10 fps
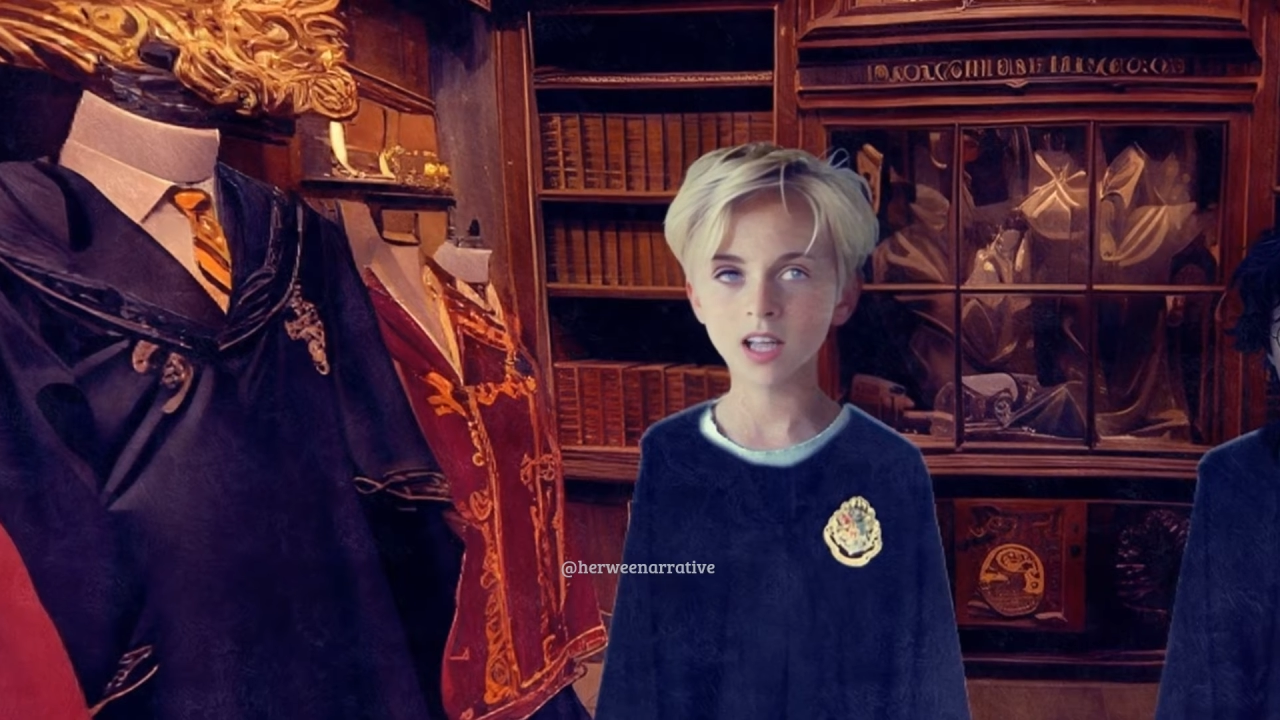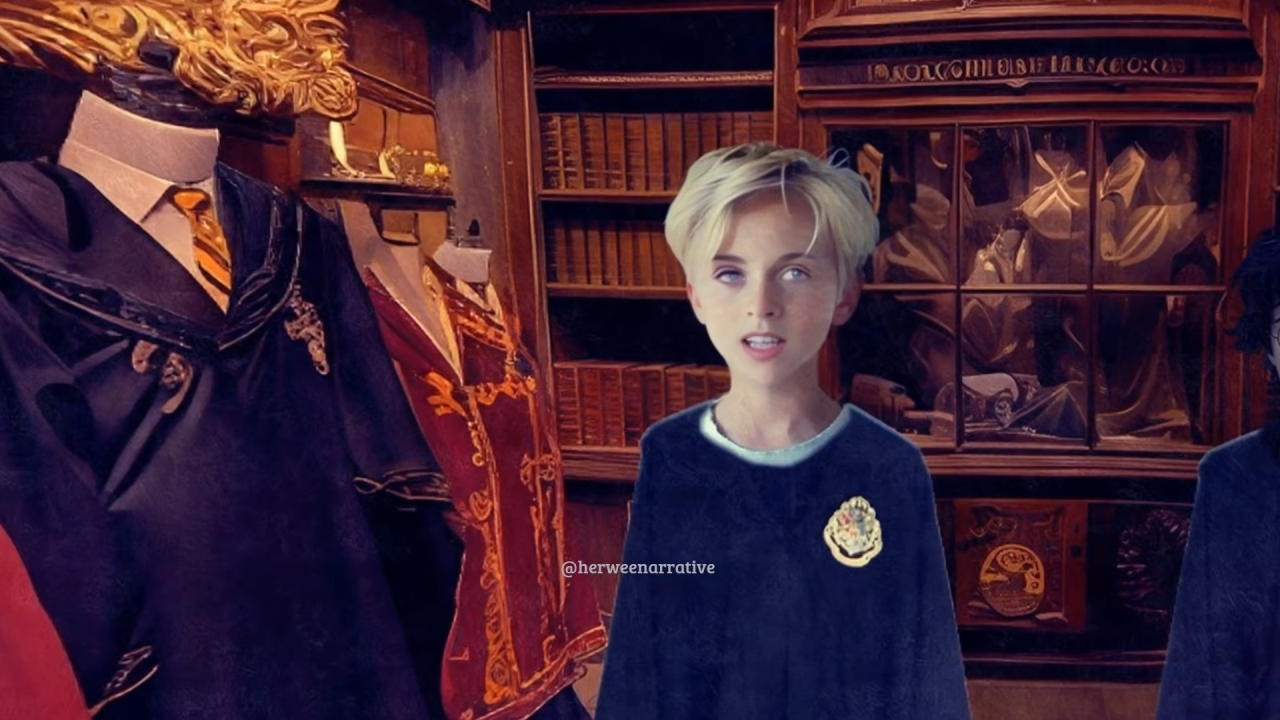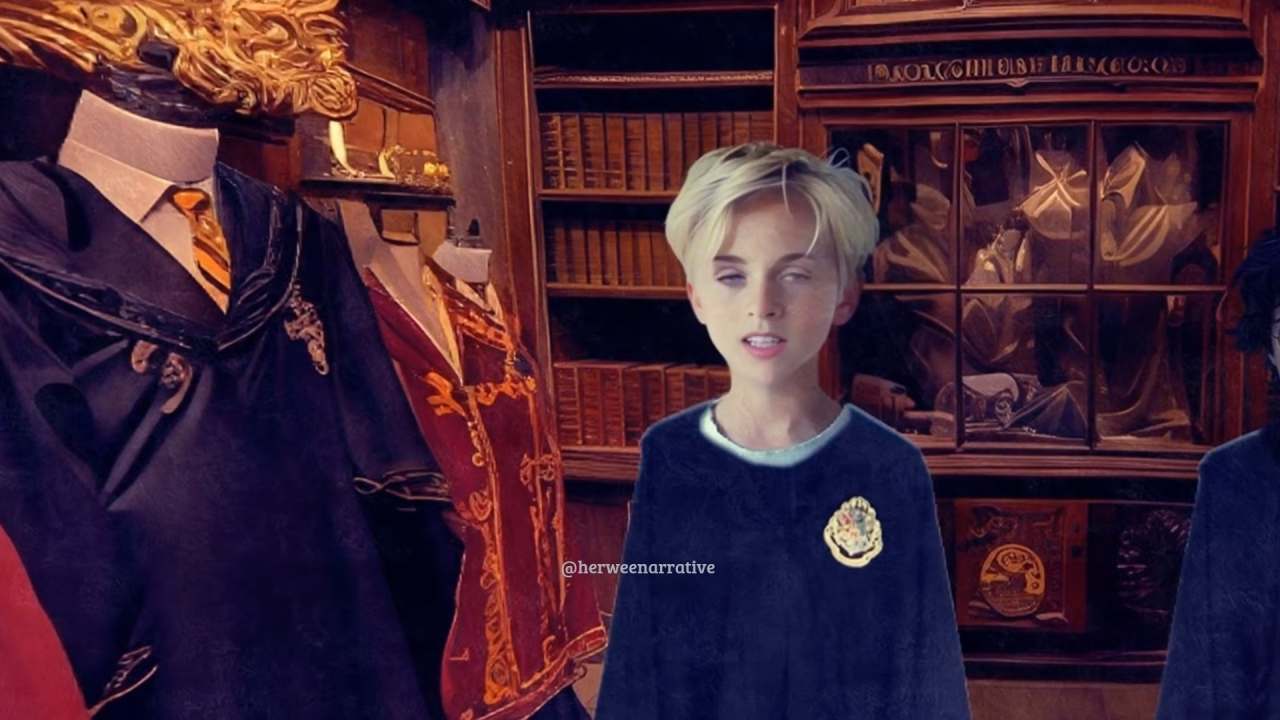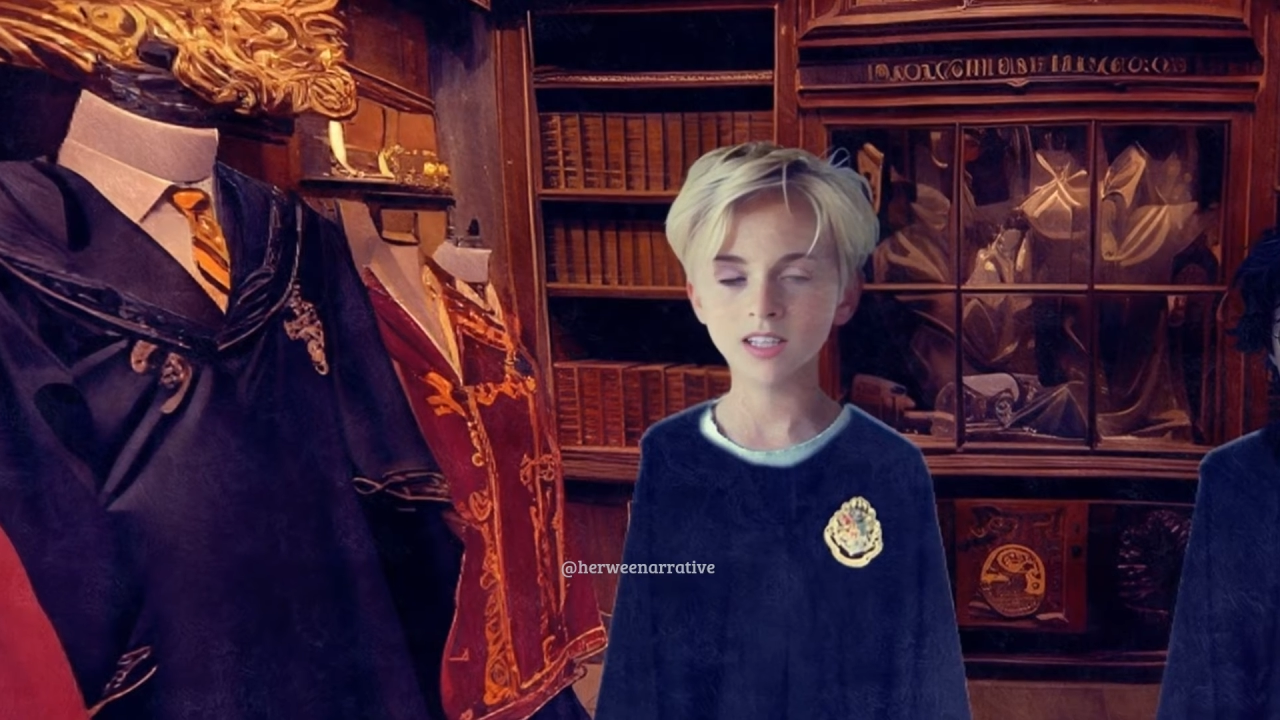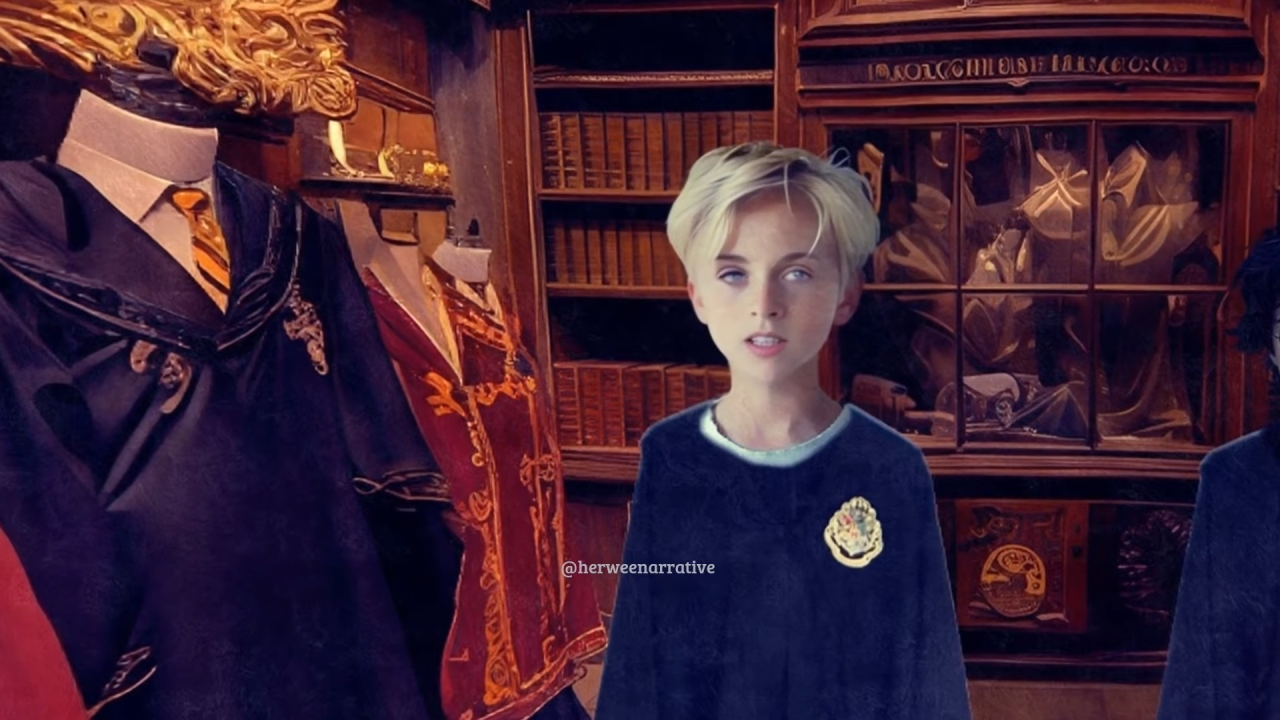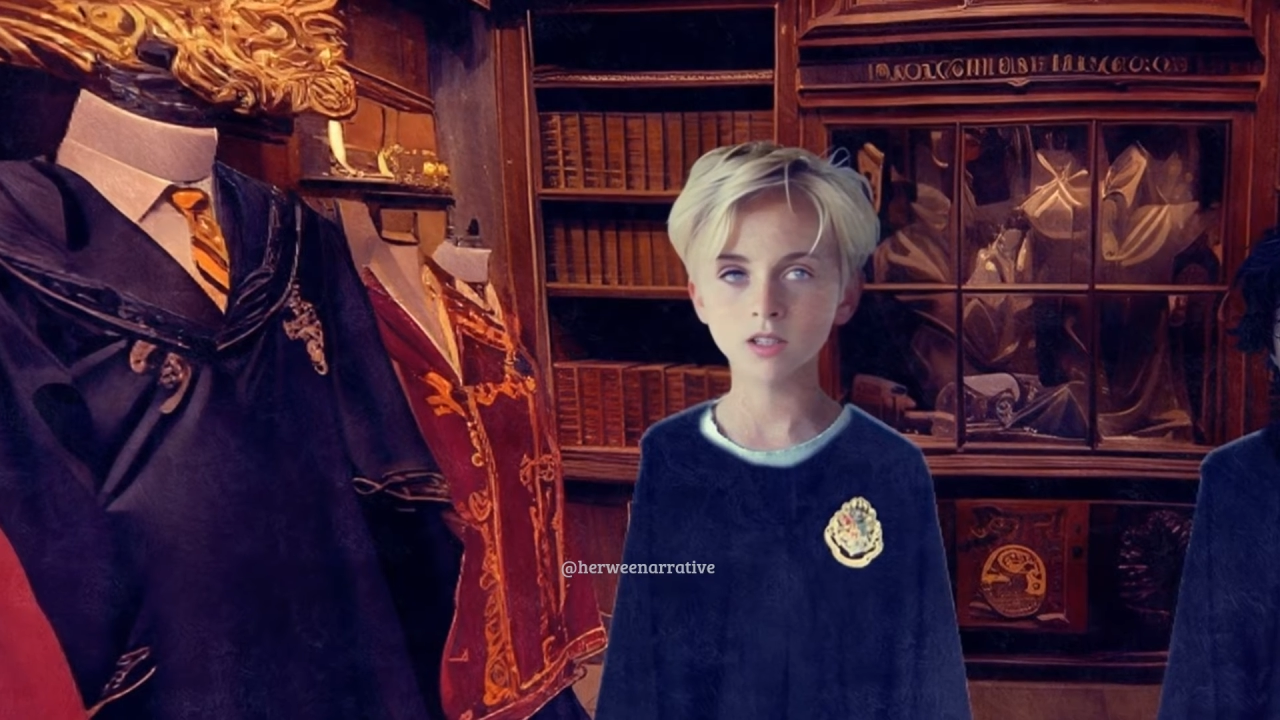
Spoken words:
and tries